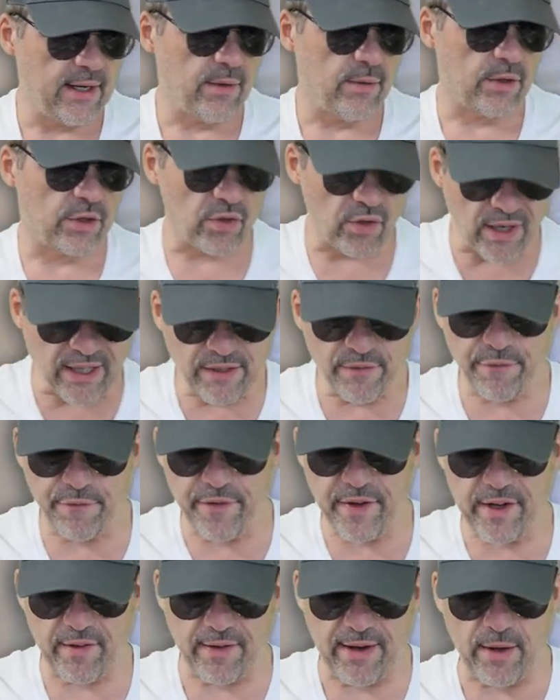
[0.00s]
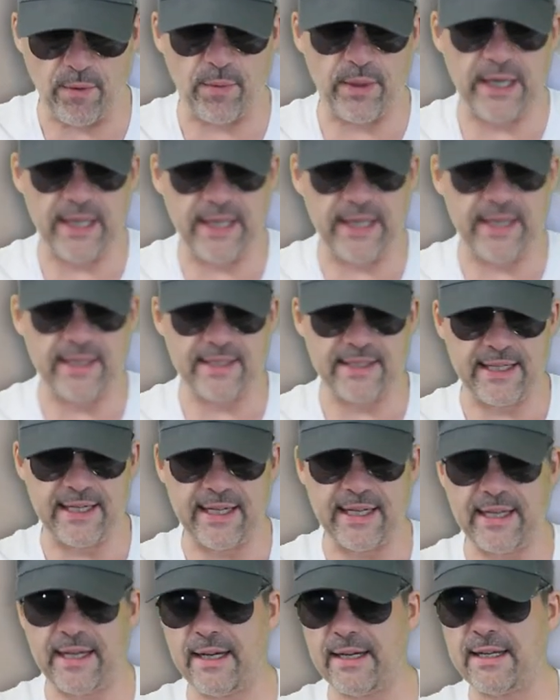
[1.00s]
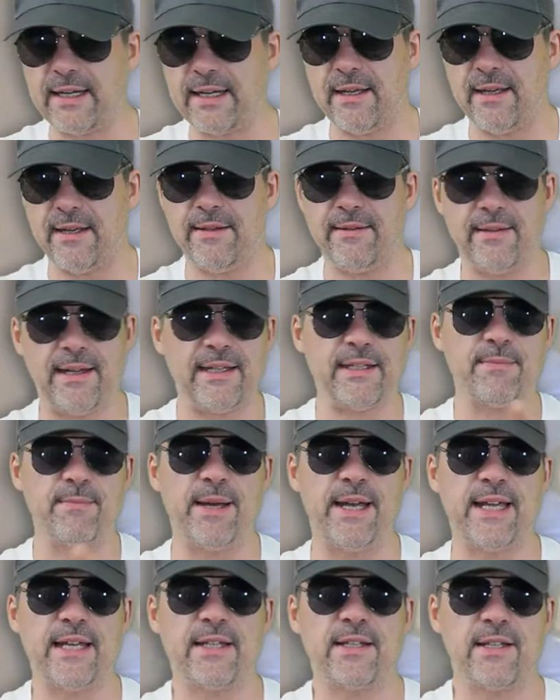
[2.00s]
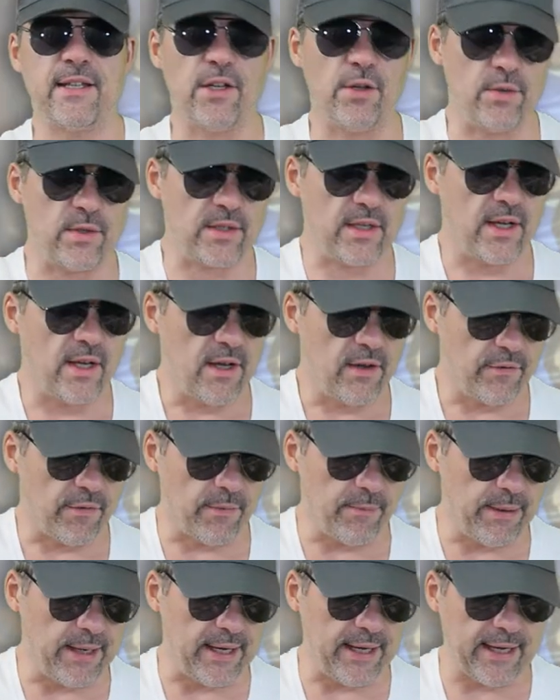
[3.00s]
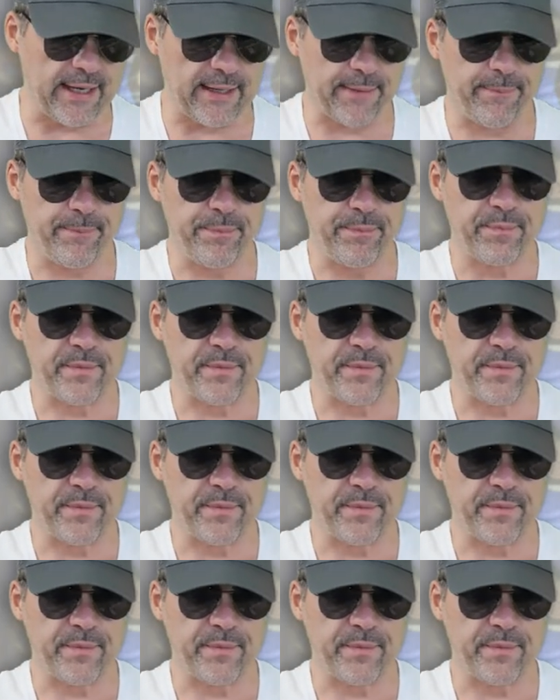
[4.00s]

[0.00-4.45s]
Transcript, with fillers: we're trying to figure out what it is, and I, I and that's my excuse for buying